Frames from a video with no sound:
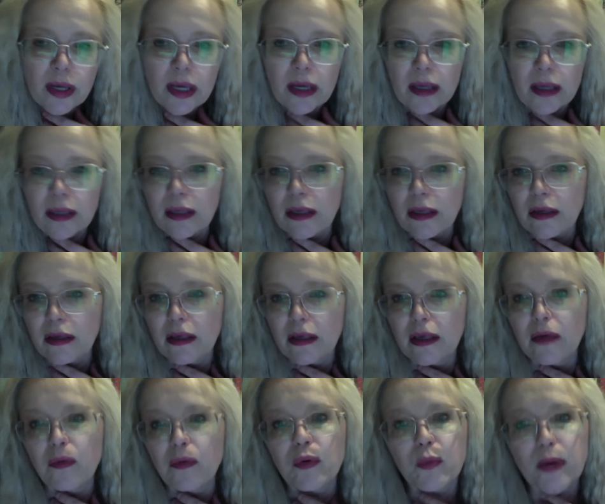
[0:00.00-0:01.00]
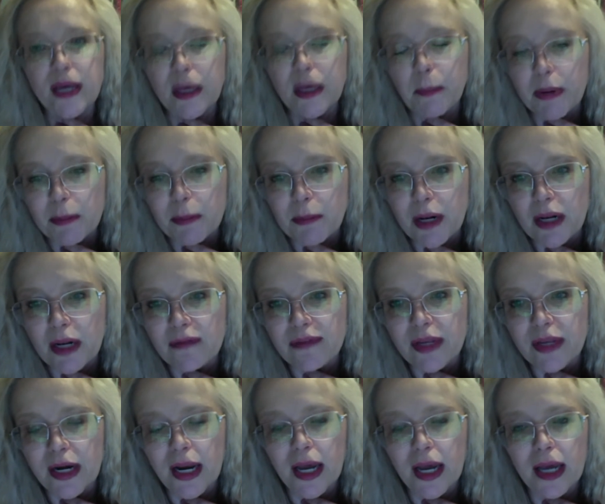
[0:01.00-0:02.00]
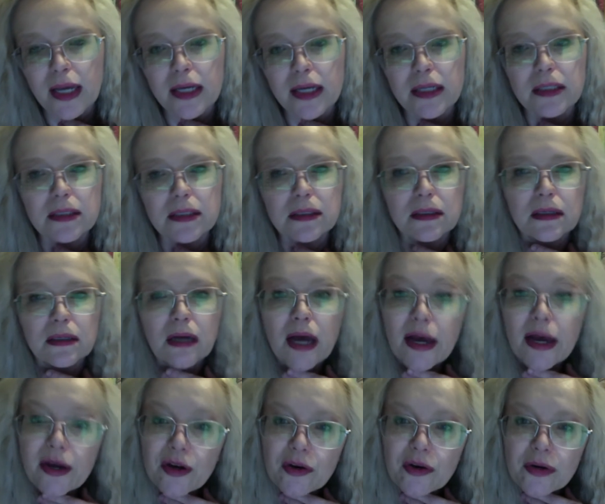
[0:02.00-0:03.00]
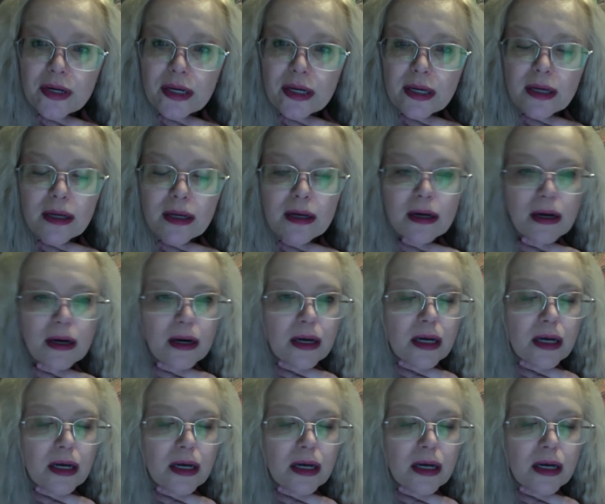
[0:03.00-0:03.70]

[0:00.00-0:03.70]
He would wake up in the middle of the night hungry.